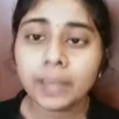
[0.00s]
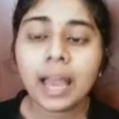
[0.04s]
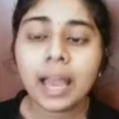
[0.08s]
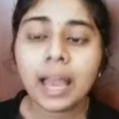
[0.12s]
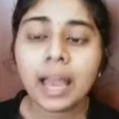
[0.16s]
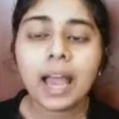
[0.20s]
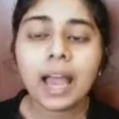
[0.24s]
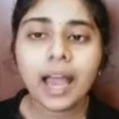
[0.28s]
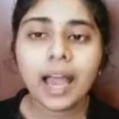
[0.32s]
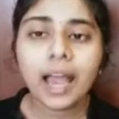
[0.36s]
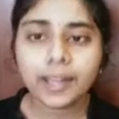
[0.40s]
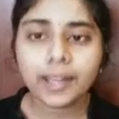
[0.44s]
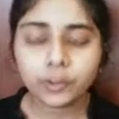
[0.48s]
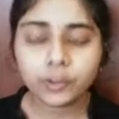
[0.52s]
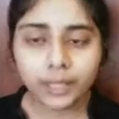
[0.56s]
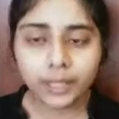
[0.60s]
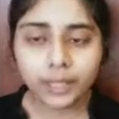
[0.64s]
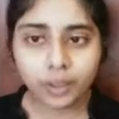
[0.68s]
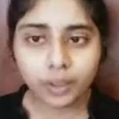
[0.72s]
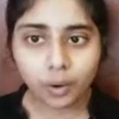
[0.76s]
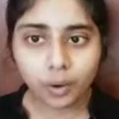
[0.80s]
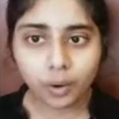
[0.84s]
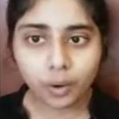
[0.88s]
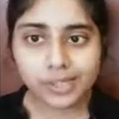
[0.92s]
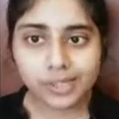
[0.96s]
And you can
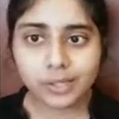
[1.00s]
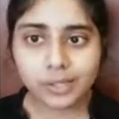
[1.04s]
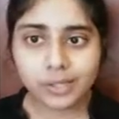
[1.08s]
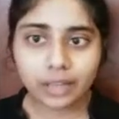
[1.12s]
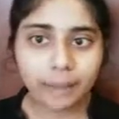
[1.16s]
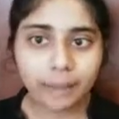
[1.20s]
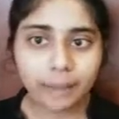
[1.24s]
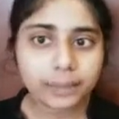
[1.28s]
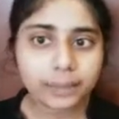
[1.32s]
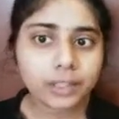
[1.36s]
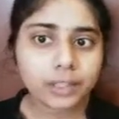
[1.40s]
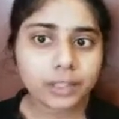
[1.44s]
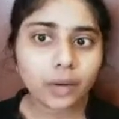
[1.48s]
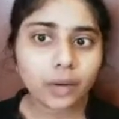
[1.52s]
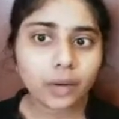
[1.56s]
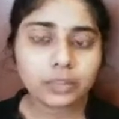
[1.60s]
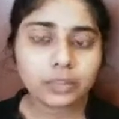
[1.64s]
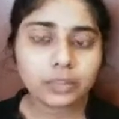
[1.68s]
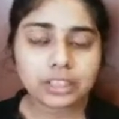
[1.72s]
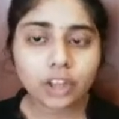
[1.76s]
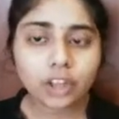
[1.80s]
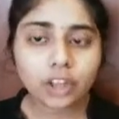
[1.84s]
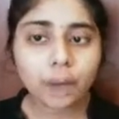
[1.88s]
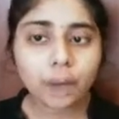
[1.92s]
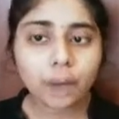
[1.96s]
also comment down the
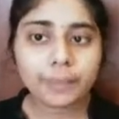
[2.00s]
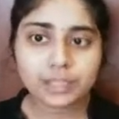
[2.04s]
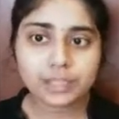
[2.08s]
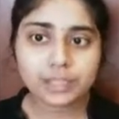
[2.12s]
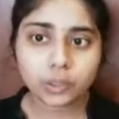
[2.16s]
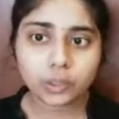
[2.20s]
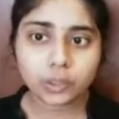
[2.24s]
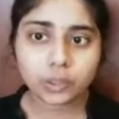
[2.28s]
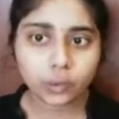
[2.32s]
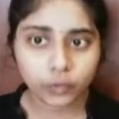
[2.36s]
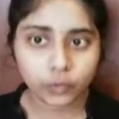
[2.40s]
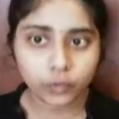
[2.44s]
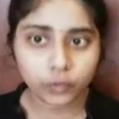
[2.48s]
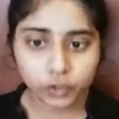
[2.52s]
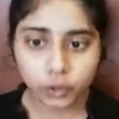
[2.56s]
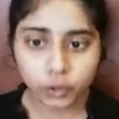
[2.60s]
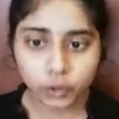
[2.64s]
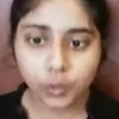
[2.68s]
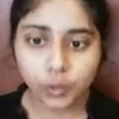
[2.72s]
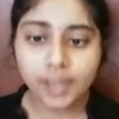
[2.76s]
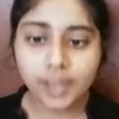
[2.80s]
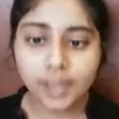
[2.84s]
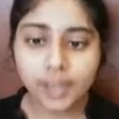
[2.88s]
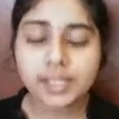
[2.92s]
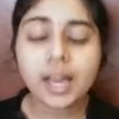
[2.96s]
topics you wish to
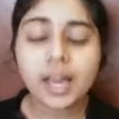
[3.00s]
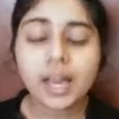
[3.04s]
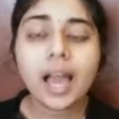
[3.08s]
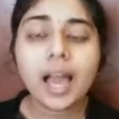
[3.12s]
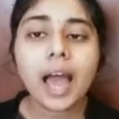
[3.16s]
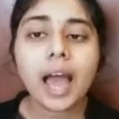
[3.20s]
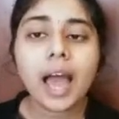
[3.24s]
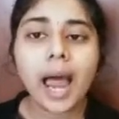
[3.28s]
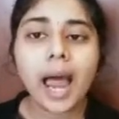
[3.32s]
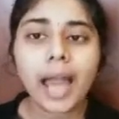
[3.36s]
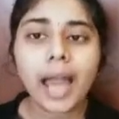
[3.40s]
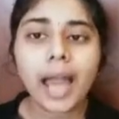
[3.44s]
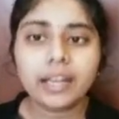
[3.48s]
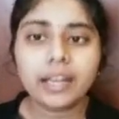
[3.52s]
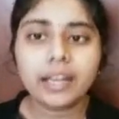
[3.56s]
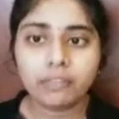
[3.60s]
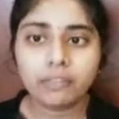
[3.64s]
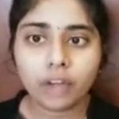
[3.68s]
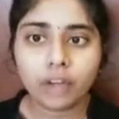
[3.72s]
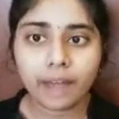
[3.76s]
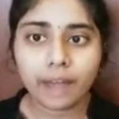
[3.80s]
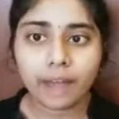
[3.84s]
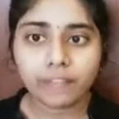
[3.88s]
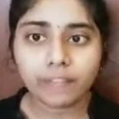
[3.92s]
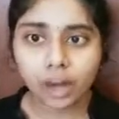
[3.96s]
ask. And if you have
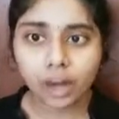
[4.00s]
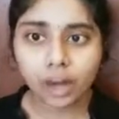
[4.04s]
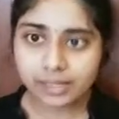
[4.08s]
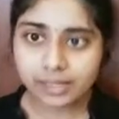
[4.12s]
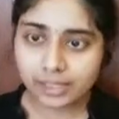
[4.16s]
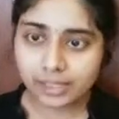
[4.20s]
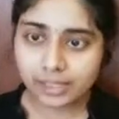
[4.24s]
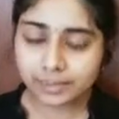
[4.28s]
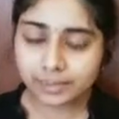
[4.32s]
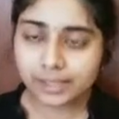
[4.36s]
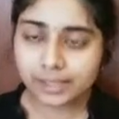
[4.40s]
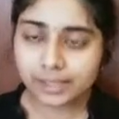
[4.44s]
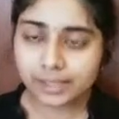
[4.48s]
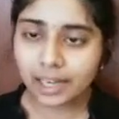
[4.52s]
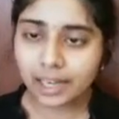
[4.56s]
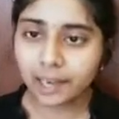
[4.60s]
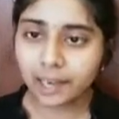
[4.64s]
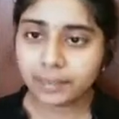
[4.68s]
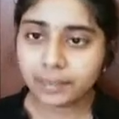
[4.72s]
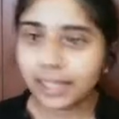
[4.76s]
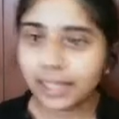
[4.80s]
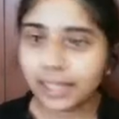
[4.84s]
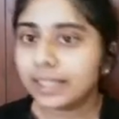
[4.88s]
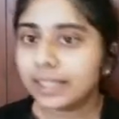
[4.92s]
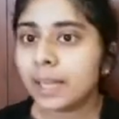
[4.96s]
not subscribed yet,
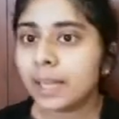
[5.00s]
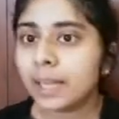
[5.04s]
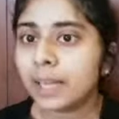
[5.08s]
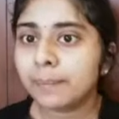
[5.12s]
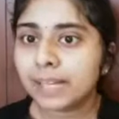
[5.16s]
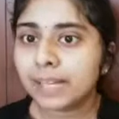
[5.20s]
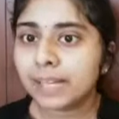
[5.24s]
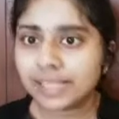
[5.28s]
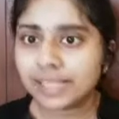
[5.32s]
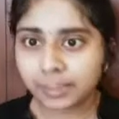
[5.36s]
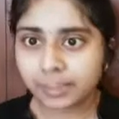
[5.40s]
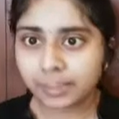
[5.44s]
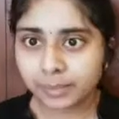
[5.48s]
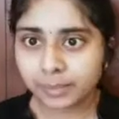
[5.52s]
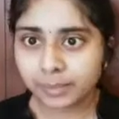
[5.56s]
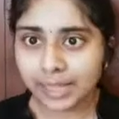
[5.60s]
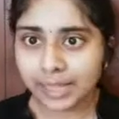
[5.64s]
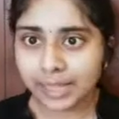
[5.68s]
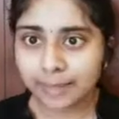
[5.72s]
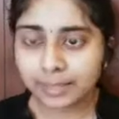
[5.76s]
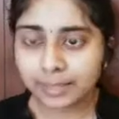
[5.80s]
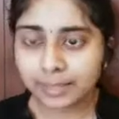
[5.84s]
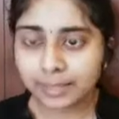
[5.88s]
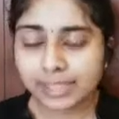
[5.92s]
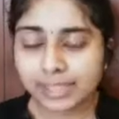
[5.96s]
please subscribe to
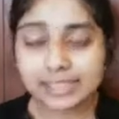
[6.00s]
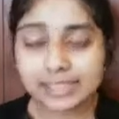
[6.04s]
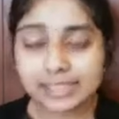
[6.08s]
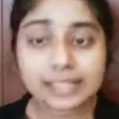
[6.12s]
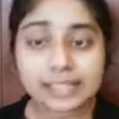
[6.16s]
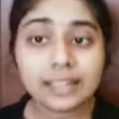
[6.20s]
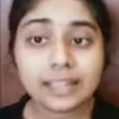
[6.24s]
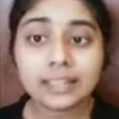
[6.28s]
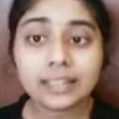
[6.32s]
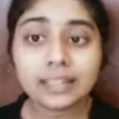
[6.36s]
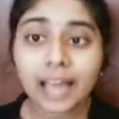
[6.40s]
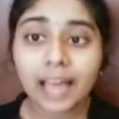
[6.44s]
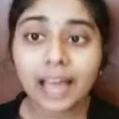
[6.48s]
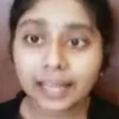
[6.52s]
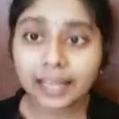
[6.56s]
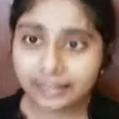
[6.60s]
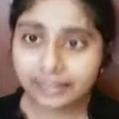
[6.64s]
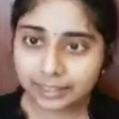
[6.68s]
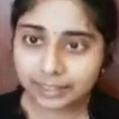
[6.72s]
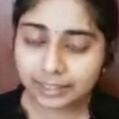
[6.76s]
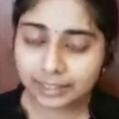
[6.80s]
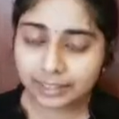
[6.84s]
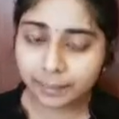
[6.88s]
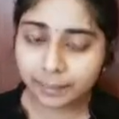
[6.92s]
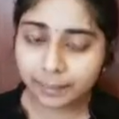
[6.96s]
Let's Learn and click the
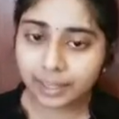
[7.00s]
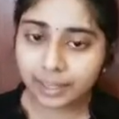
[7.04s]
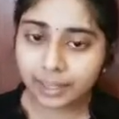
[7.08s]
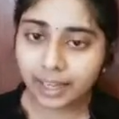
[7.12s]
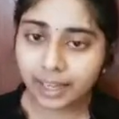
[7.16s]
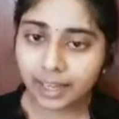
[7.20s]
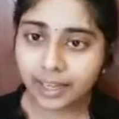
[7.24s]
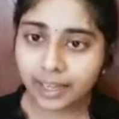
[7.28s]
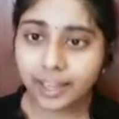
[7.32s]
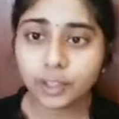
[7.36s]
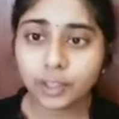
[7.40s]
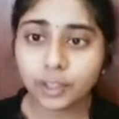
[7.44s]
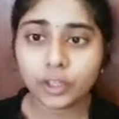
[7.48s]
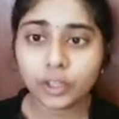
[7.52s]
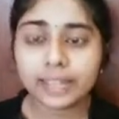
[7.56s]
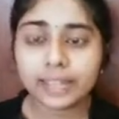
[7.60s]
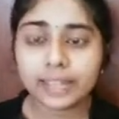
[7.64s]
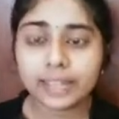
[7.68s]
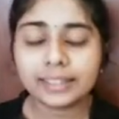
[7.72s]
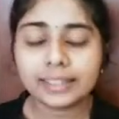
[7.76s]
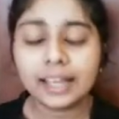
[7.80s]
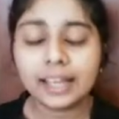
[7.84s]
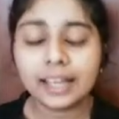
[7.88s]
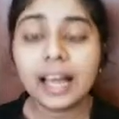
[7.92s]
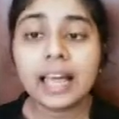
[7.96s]
bell icon to get the
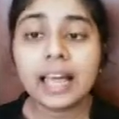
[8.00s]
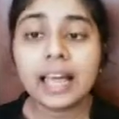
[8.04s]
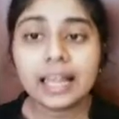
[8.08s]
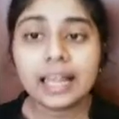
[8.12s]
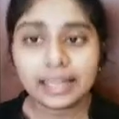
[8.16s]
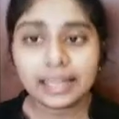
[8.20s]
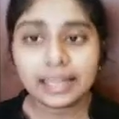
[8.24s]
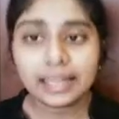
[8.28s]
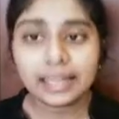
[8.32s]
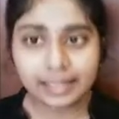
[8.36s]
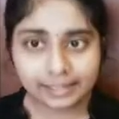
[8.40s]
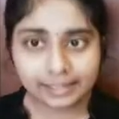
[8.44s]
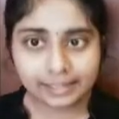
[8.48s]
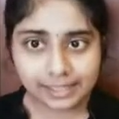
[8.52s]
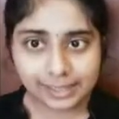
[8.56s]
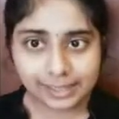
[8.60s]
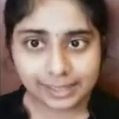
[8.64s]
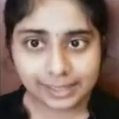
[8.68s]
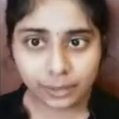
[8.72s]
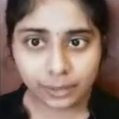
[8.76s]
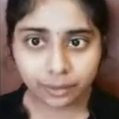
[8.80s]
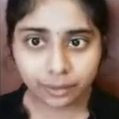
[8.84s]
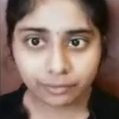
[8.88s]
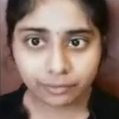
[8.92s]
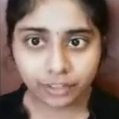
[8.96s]
latest
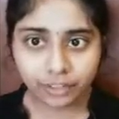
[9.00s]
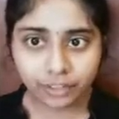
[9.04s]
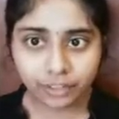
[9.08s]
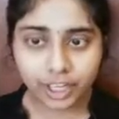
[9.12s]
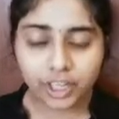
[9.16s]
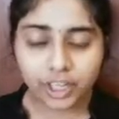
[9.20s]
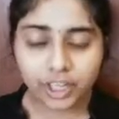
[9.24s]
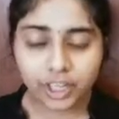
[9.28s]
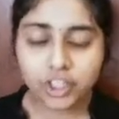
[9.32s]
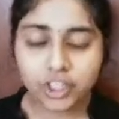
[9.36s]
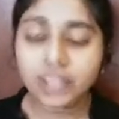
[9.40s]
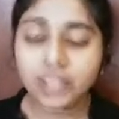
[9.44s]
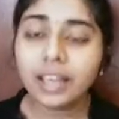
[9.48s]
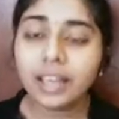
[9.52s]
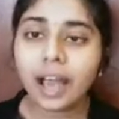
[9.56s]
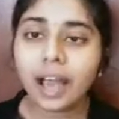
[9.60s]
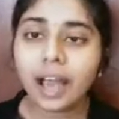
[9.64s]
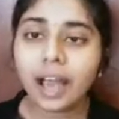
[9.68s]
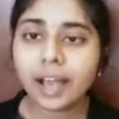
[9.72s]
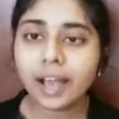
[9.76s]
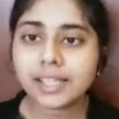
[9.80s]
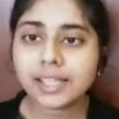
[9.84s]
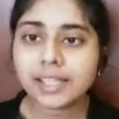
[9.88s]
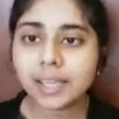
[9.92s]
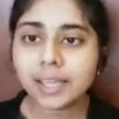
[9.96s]
notification as
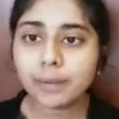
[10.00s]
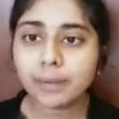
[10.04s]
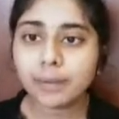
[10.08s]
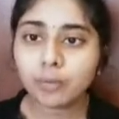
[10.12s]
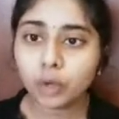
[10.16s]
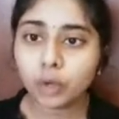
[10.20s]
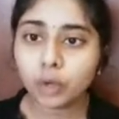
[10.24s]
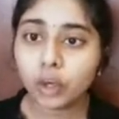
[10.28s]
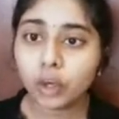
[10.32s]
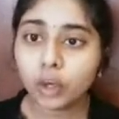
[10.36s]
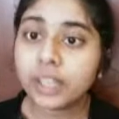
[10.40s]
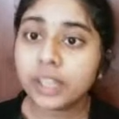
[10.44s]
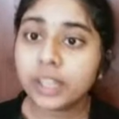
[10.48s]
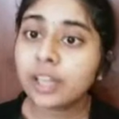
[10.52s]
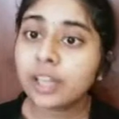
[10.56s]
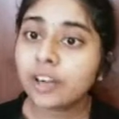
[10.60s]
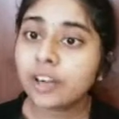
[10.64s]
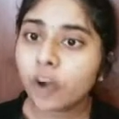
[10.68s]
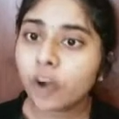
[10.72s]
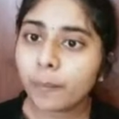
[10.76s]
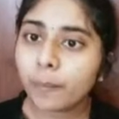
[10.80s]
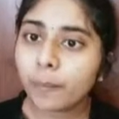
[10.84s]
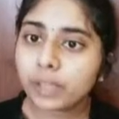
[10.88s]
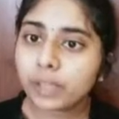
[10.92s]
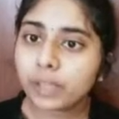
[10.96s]
I'm uploading a
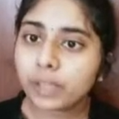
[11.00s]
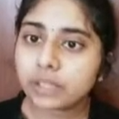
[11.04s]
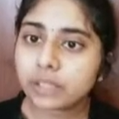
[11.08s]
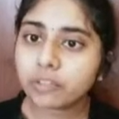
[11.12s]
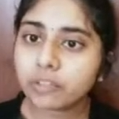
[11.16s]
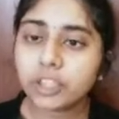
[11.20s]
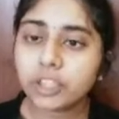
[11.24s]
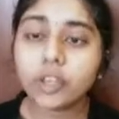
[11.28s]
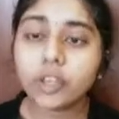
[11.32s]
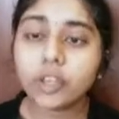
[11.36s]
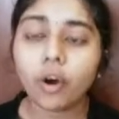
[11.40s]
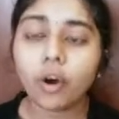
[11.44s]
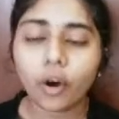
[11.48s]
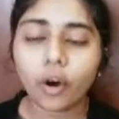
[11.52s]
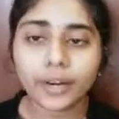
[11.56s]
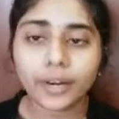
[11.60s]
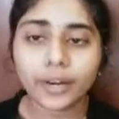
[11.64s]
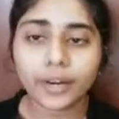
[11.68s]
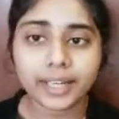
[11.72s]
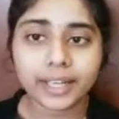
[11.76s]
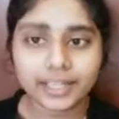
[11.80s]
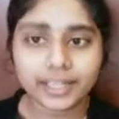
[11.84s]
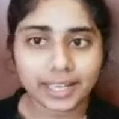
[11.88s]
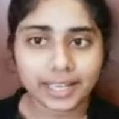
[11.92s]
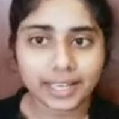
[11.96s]
commerce video on a
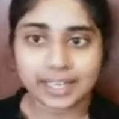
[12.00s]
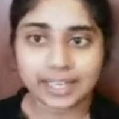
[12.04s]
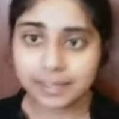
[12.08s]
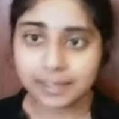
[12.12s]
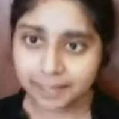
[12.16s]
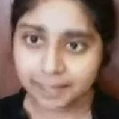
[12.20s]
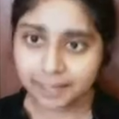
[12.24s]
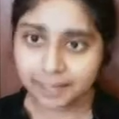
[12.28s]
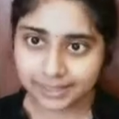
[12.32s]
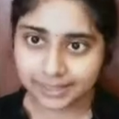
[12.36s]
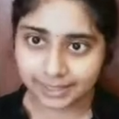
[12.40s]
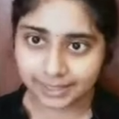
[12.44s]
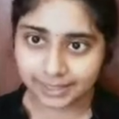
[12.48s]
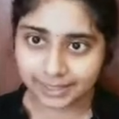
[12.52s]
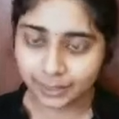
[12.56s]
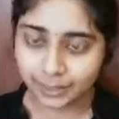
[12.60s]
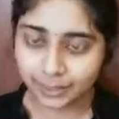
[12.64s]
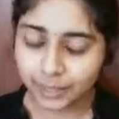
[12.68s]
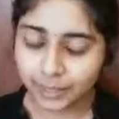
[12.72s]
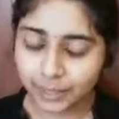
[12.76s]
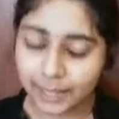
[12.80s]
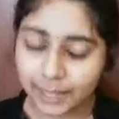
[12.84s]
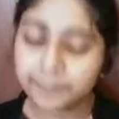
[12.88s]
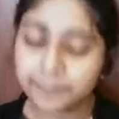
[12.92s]
daily basis. Okay.